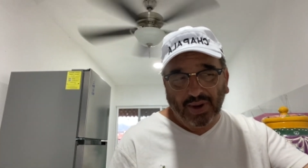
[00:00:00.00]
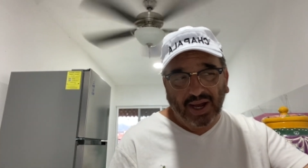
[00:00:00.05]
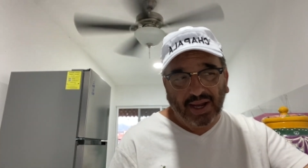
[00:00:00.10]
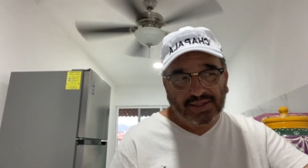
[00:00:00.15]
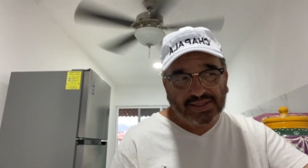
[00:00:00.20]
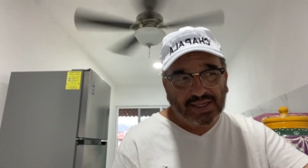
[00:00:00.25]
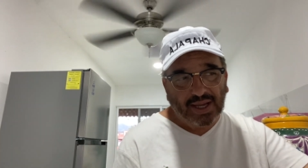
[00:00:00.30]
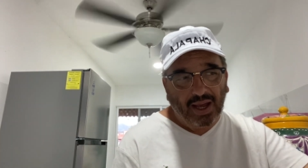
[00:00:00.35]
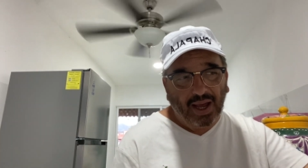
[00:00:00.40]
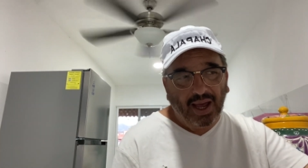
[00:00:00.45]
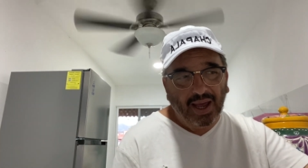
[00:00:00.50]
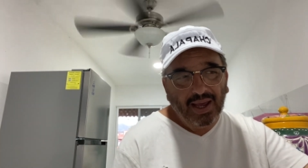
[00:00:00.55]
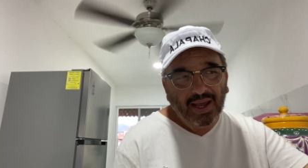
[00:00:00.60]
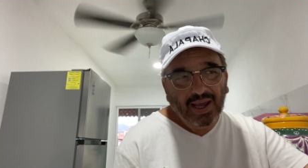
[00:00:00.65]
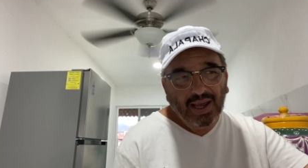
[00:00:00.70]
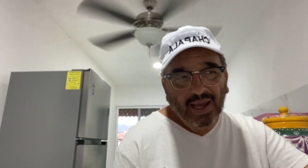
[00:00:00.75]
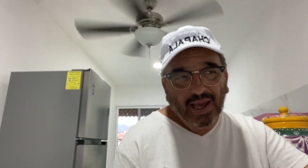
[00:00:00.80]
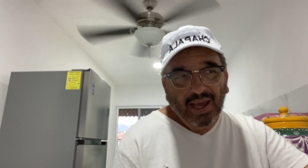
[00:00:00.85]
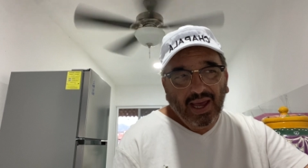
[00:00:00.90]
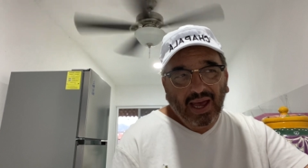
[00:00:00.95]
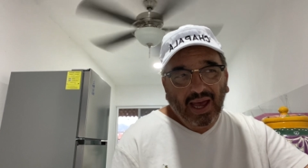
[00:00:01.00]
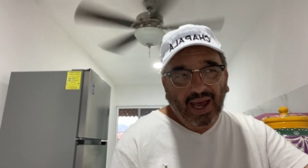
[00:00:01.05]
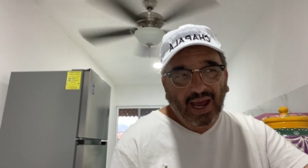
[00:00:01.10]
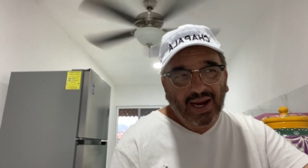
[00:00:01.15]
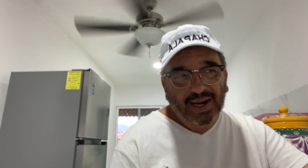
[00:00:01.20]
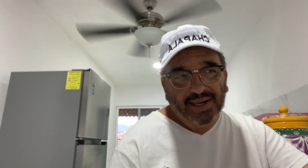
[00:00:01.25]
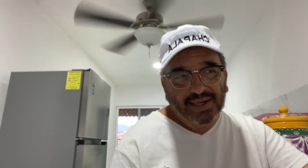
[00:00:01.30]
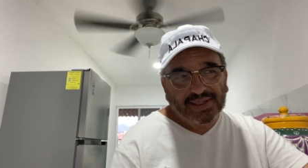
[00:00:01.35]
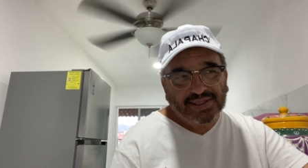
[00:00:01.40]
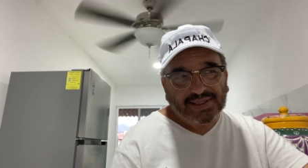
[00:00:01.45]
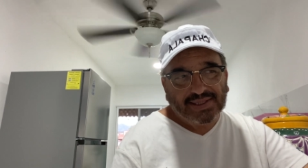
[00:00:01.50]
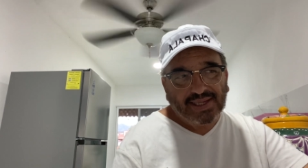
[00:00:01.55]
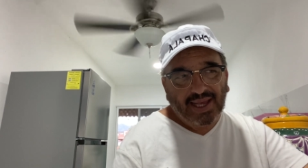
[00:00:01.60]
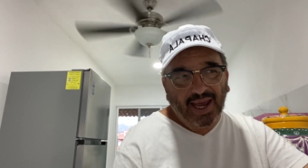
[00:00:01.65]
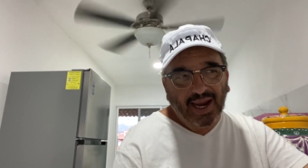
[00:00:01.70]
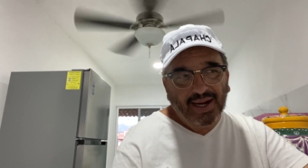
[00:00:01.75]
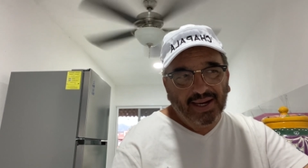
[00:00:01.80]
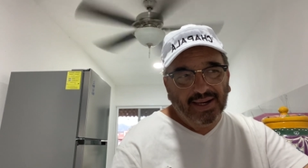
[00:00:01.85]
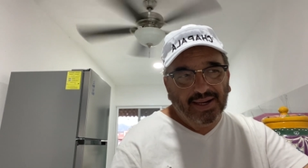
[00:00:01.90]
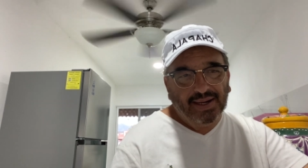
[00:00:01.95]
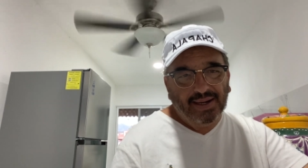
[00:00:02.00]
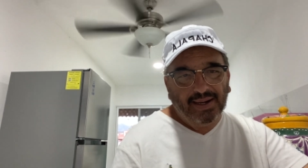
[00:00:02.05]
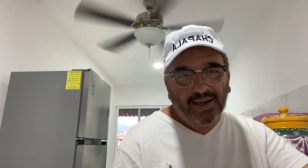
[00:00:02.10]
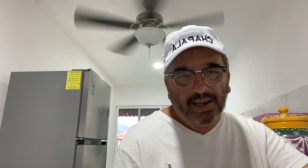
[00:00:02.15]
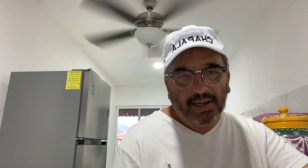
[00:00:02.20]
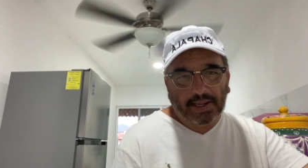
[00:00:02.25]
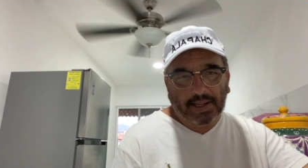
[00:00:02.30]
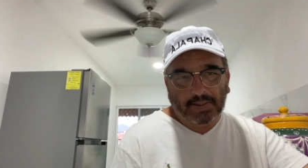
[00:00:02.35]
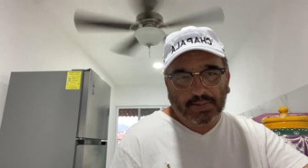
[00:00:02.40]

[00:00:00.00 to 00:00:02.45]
But I decided